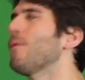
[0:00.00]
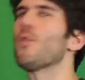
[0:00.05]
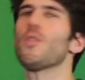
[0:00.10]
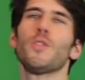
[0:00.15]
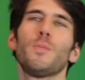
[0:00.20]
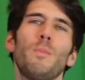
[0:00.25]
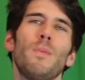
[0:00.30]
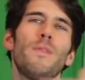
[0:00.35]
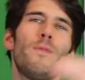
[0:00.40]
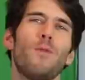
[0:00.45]

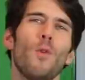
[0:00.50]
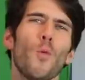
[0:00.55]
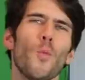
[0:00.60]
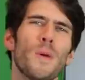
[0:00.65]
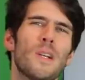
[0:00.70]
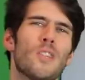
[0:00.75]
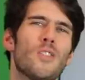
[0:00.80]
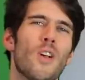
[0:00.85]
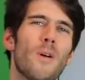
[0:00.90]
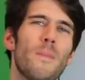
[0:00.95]
first, before
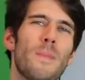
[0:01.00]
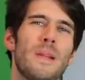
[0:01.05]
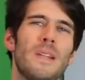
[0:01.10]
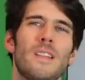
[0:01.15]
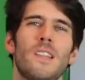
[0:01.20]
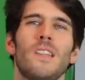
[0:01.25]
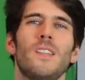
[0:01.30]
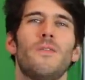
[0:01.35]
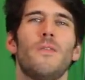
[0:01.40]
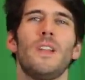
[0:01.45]
we jump
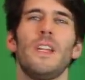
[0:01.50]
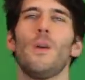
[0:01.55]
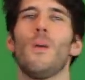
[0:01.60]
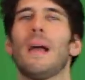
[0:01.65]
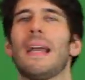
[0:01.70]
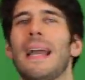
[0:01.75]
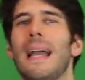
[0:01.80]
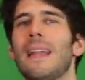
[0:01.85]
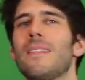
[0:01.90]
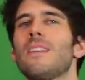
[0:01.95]
into this video,
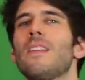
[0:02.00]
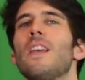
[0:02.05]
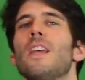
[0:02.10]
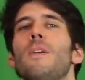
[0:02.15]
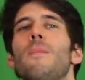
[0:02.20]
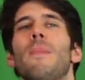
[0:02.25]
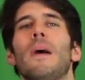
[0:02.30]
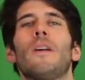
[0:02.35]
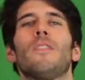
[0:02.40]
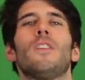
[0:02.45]
I gotta tell
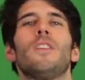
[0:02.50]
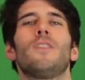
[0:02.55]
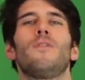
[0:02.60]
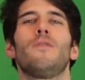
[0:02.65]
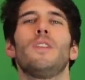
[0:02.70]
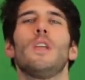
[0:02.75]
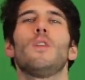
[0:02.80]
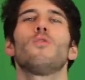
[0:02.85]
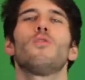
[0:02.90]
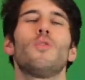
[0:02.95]
you about this
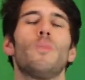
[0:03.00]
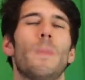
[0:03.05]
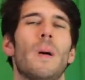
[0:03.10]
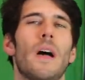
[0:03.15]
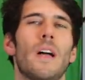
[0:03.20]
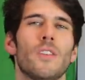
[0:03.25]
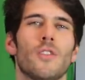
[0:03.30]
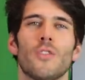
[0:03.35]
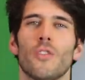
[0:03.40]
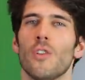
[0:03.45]
video's
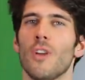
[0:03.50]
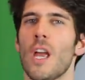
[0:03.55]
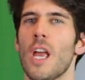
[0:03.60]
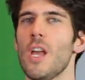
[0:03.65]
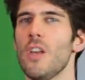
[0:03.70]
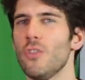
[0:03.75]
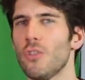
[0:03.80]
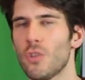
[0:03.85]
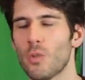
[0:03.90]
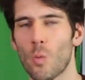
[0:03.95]
sponsor,
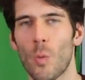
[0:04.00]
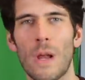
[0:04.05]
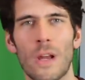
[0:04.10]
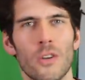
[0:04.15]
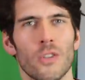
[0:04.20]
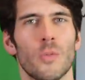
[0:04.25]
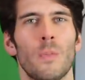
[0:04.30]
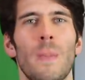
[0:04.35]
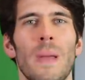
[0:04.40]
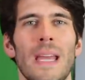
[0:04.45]

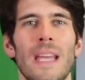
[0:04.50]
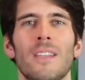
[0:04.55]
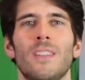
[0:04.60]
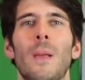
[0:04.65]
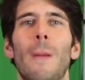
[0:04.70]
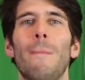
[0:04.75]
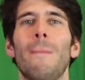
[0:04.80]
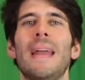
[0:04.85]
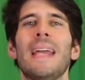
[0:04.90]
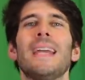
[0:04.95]

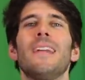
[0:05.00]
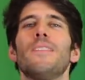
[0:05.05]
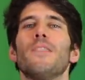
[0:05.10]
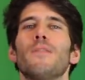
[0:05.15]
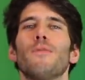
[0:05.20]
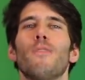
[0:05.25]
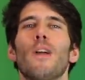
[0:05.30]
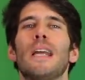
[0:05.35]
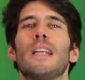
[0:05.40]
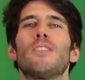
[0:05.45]
Squarespace, making
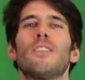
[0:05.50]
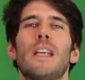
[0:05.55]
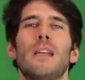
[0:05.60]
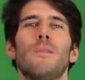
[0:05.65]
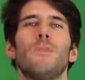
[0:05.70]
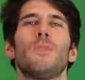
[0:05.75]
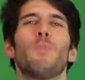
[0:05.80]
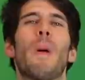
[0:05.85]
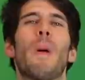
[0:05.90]
the Frank James